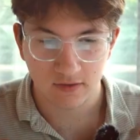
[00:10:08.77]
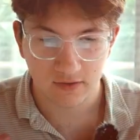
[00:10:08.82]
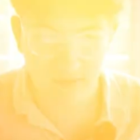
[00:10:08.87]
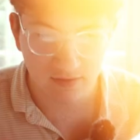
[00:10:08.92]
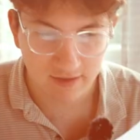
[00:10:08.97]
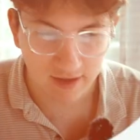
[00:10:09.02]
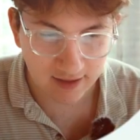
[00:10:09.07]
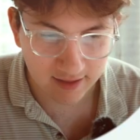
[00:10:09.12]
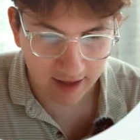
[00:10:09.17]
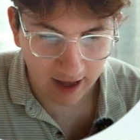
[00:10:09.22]
So
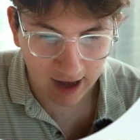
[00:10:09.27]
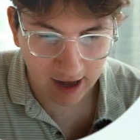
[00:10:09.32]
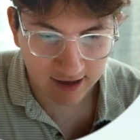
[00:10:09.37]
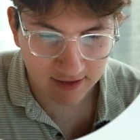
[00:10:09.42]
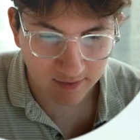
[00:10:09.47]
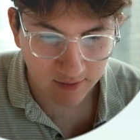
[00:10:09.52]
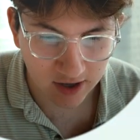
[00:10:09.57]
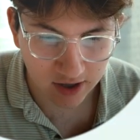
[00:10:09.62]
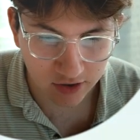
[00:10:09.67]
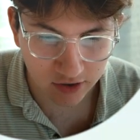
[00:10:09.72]
inside the
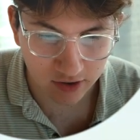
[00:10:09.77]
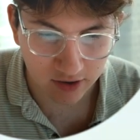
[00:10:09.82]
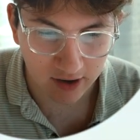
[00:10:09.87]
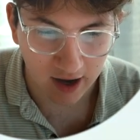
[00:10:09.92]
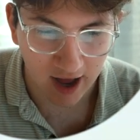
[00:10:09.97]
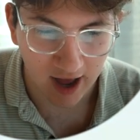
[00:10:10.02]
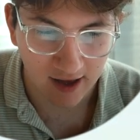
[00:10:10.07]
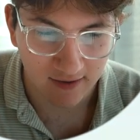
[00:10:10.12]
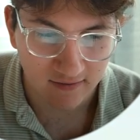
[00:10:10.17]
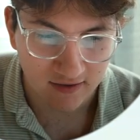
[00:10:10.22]
ads manager,
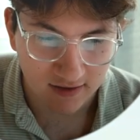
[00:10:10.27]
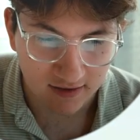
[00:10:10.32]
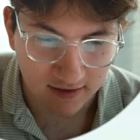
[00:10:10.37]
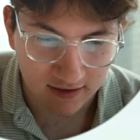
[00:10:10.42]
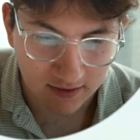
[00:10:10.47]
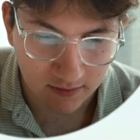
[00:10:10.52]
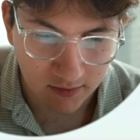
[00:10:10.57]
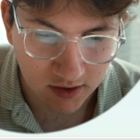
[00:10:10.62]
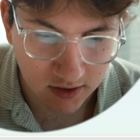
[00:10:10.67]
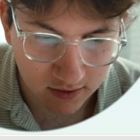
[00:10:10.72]
I have a
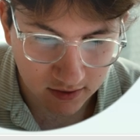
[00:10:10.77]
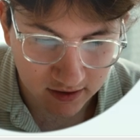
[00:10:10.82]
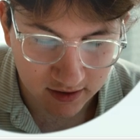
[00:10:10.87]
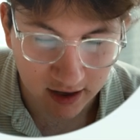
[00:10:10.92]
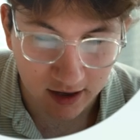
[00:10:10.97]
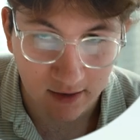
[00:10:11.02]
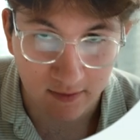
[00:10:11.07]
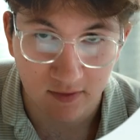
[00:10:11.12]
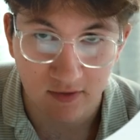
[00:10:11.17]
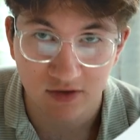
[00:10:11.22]
CBO
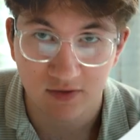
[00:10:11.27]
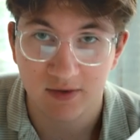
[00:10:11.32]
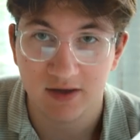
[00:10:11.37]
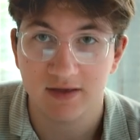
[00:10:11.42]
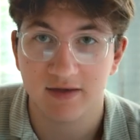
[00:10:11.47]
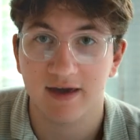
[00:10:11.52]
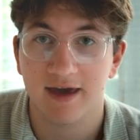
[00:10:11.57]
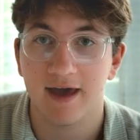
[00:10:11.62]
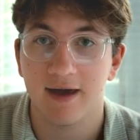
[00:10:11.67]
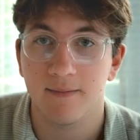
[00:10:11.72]
setup, which
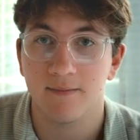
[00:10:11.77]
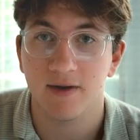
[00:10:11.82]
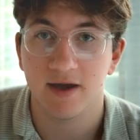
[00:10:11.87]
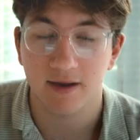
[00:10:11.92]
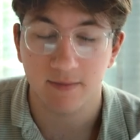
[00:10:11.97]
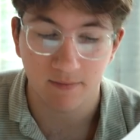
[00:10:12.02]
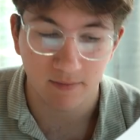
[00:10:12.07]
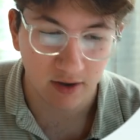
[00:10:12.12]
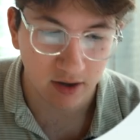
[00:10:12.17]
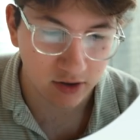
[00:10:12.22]
means
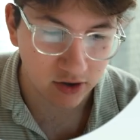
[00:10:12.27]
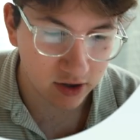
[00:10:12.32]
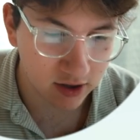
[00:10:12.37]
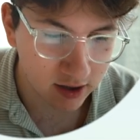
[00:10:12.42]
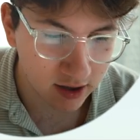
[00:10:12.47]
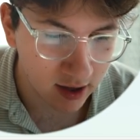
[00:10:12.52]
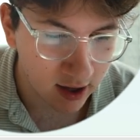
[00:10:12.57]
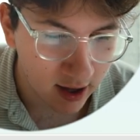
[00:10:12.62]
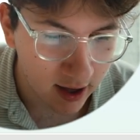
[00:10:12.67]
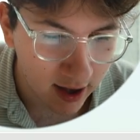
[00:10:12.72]
campaign
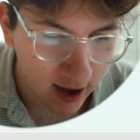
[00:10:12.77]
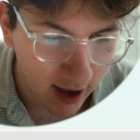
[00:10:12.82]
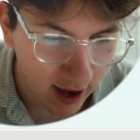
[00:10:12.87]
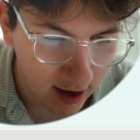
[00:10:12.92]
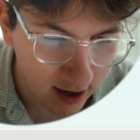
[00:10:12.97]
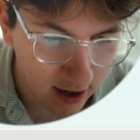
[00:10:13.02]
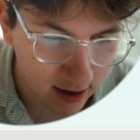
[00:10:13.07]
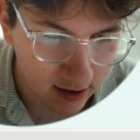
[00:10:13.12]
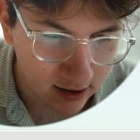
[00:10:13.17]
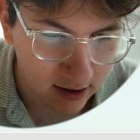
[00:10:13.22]
budget.
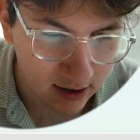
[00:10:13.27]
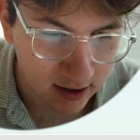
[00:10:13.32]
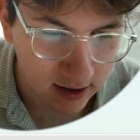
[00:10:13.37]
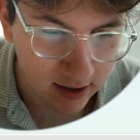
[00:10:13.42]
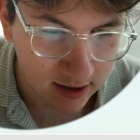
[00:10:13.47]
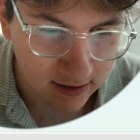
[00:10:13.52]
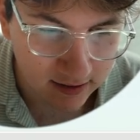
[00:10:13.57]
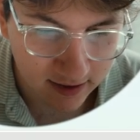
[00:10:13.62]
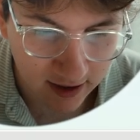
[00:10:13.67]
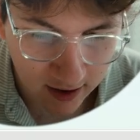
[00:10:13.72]
And
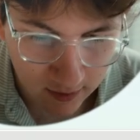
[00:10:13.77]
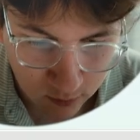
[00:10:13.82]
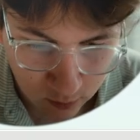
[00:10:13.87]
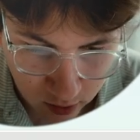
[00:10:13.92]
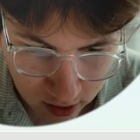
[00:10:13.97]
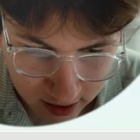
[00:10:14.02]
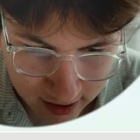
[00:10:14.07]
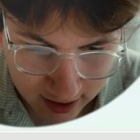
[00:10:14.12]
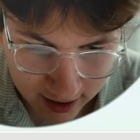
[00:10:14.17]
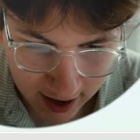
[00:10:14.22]
inside
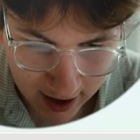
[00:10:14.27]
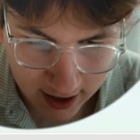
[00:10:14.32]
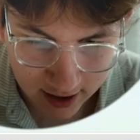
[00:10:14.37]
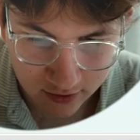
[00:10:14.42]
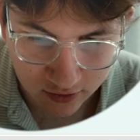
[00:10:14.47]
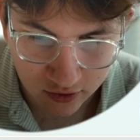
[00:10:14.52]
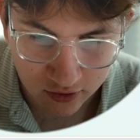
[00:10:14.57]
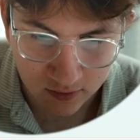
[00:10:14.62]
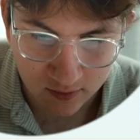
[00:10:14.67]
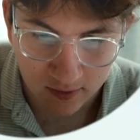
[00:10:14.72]
one of the
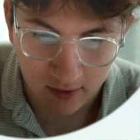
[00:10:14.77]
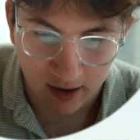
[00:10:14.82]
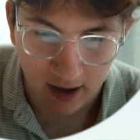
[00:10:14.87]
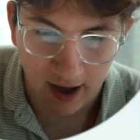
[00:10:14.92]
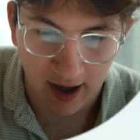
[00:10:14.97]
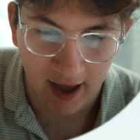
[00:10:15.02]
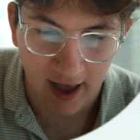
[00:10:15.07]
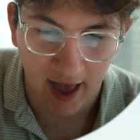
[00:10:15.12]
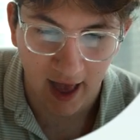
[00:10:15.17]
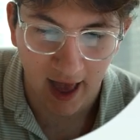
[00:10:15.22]
ad group,
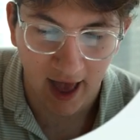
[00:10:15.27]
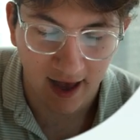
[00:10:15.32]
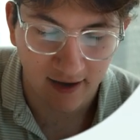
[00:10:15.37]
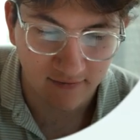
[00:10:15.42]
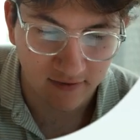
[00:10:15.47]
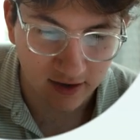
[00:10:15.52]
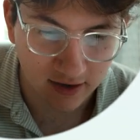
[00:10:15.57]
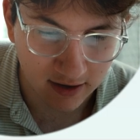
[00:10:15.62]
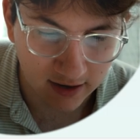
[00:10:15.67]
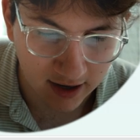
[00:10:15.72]
I
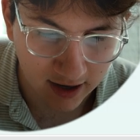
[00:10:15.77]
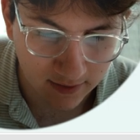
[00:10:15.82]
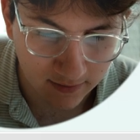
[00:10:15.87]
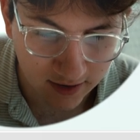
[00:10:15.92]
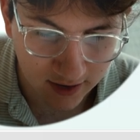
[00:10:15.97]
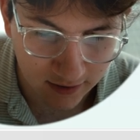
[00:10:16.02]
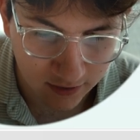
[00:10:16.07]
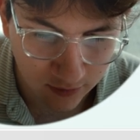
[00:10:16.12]
have it named